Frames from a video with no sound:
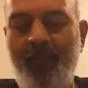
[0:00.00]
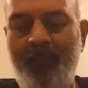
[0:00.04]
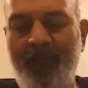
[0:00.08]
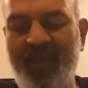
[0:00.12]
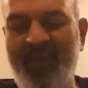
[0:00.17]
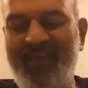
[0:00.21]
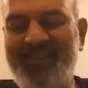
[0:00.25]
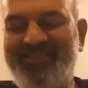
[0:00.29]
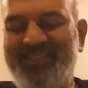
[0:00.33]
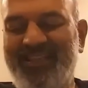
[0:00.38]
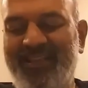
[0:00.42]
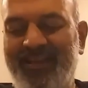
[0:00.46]

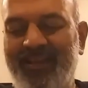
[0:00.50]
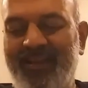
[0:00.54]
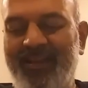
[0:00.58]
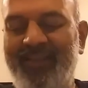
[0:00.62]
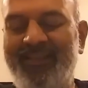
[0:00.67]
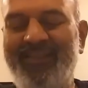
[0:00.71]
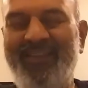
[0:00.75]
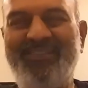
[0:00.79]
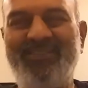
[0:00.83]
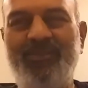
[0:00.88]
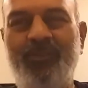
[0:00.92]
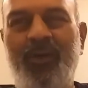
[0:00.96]

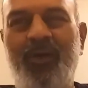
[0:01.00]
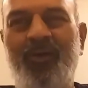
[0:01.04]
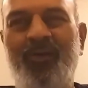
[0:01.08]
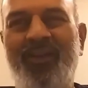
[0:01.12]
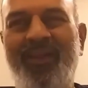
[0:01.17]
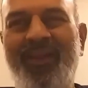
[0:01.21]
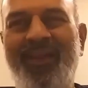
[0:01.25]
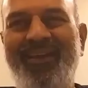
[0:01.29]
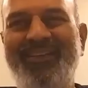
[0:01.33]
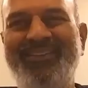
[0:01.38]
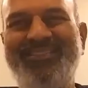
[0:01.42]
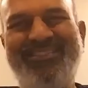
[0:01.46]
Basically, that's
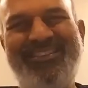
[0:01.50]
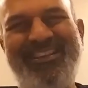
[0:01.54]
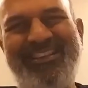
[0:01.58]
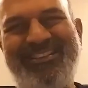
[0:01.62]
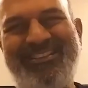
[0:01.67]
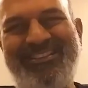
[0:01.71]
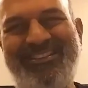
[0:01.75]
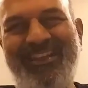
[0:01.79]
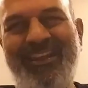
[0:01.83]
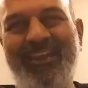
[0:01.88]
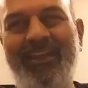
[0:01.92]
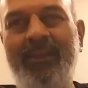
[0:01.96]
about
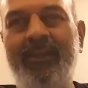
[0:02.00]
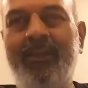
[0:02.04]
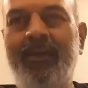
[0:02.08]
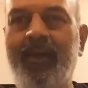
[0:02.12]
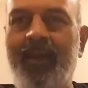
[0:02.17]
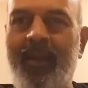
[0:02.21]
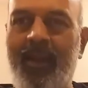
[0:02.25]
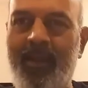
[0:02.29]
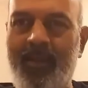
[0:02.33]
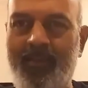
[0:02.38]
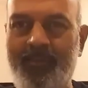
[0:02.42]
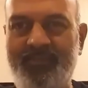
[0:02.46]
16
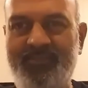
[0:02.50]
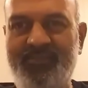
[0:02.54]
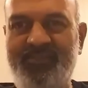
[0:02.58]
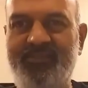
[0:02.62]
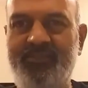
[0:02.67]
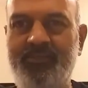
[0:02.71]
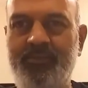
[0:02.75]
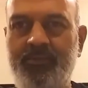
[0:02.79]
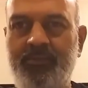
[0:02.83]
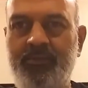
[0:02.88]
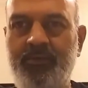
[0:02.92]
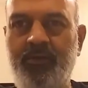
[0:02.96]

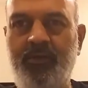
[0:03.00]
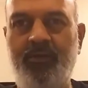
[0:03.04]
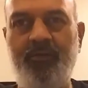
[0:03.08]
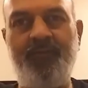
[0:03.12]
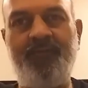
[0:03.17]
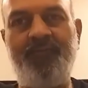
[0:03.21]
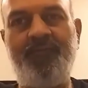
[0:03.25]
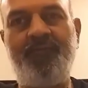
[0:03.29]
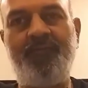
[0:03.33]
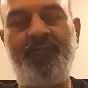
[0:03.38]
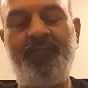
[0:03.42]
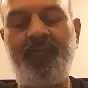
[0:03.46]
grams
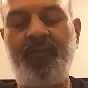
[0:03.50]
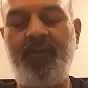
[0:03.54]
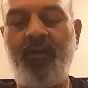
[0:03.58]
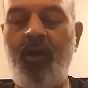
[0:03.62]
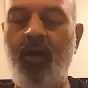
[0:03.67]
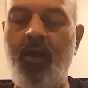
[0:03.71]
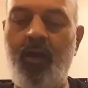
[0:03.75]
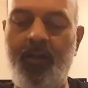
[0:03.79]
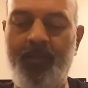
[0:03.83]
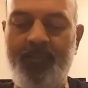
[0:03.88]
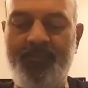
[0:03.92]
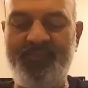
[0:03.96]
of
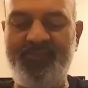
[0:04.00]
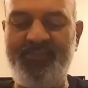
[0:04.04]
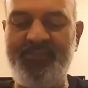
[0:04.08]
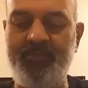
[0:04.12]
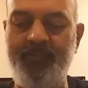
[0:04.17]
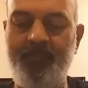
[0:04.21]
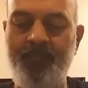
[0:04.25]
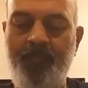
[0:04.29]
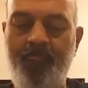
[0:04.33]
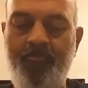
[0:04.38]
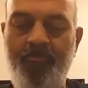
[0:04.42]
carbs.